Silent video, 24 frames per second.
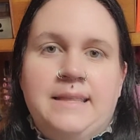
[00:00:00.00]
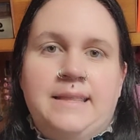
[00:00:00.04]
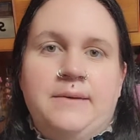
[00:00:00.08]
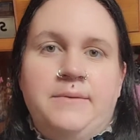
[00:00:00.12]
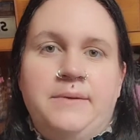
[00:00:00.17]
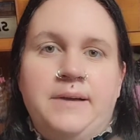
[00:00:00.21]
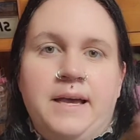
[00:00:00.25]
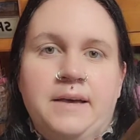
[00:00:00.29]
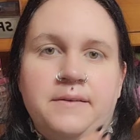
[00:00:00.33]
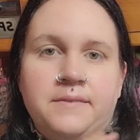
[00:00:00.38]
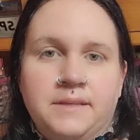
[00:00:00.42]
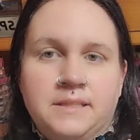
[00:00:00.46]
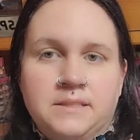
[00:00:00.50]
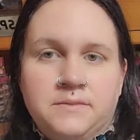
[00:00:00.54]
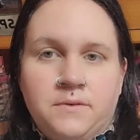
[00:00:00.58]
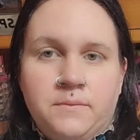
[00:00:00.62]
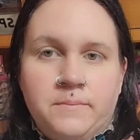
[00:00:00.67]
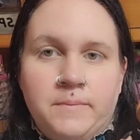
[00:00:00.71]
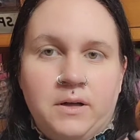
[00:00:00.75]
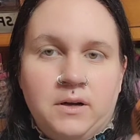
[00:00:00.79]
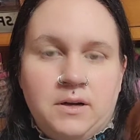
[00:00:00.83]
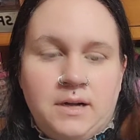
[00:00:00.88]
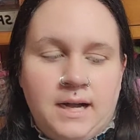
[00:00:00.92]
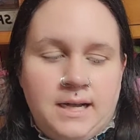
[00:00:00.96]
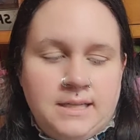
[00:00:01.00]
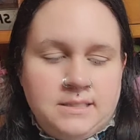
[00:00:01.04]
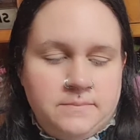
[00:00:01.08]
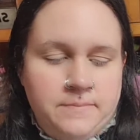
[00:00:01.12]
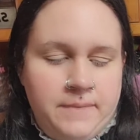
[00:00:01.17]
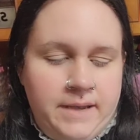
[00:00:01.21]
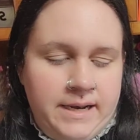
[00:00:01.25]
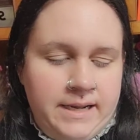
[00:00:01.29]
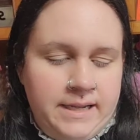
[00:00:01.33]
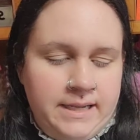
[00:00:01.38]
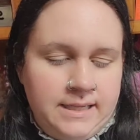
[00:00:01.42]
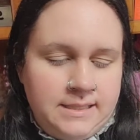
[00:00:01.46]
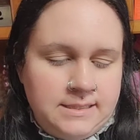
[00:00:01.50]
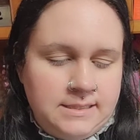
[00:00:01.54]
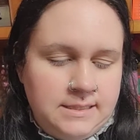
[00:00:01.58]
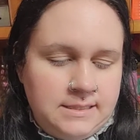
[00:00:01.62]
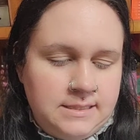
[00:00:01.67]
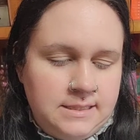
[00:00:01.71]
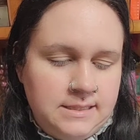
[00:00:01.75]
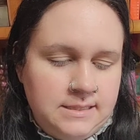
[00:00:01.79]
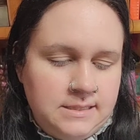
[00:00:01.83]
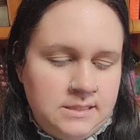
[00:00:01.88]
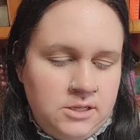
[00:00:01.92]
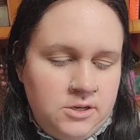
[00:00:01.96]
Then we have this from Cosmetics.
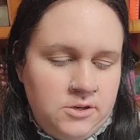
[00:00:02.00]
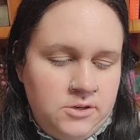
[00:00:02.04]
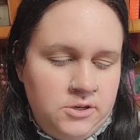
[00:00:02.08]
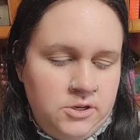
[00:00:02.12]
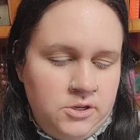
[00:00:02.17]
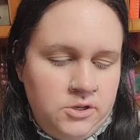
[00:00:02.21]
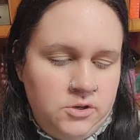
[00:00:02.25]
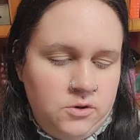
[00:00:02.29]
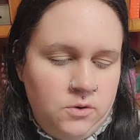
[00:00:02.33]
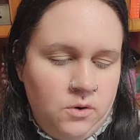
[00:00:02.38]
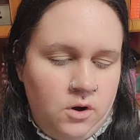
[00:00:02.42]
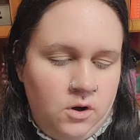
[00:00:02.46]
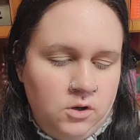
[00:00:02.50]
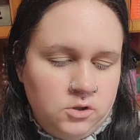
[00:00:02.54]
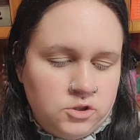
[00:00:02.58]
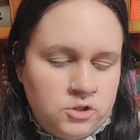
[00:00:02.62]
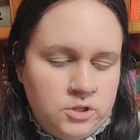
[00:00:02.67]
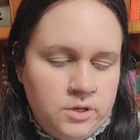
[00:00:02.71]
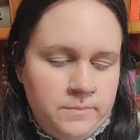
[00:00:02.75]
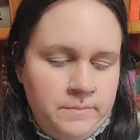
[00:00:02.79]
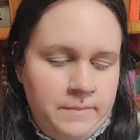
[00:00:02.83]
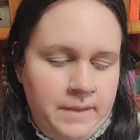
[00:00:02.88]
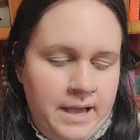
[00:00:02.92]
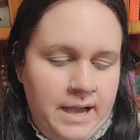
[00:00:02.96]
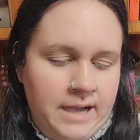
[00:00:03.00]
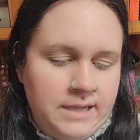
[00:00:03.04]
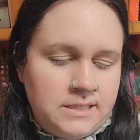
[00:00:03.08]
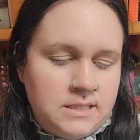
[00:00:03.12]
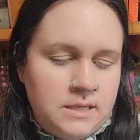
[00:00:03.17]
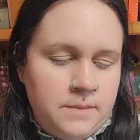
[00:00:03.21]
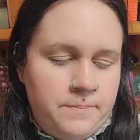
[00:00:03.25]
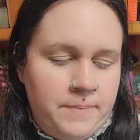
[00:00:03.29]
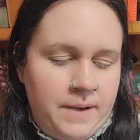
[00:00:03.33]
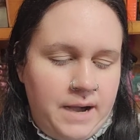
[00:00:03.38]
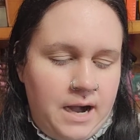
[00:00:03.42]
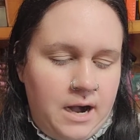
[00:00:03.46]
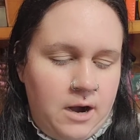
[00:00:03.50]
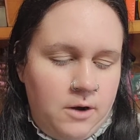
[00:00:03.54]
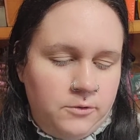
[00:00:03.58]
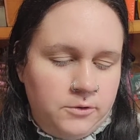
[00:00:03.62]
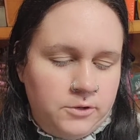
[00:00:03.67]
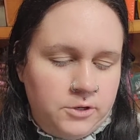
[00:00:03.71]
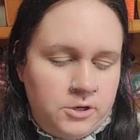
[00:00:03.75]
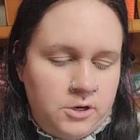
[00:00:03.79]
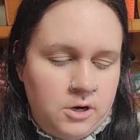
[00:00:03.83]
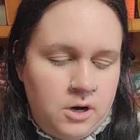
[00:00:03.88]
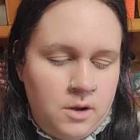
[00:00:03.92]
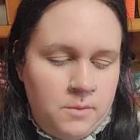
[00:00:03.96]
This is their new Ultra Matte
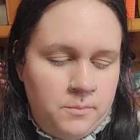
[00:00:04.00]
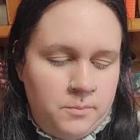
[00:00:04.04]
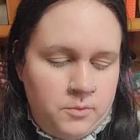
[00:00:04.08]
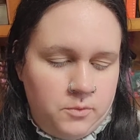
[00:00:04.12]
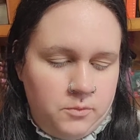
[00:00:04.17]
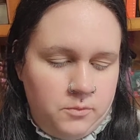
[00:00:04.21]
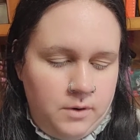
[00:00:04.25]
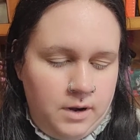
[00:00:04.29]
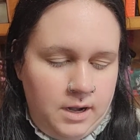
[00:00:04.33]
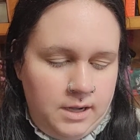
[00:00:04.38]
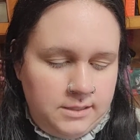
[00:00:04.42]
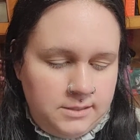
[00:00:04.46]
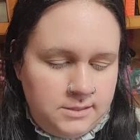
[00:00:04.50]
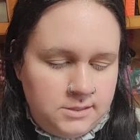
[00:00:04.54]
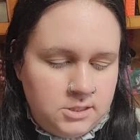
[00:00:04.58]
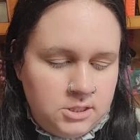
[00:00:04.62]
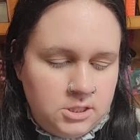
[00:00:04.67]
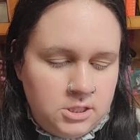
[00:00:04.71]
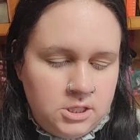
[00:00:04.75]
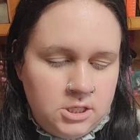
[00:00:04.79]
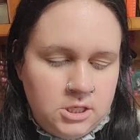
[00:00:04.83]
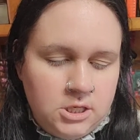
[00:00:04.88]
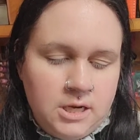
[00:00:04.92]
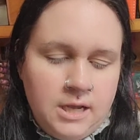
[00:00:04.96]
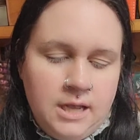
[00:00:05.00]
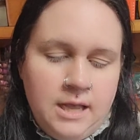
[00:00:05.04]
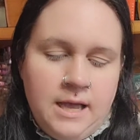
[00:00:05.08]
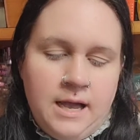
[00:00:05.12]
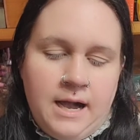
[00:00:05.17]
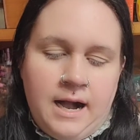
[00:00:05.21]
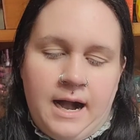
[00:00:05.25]
Powder Bronzer.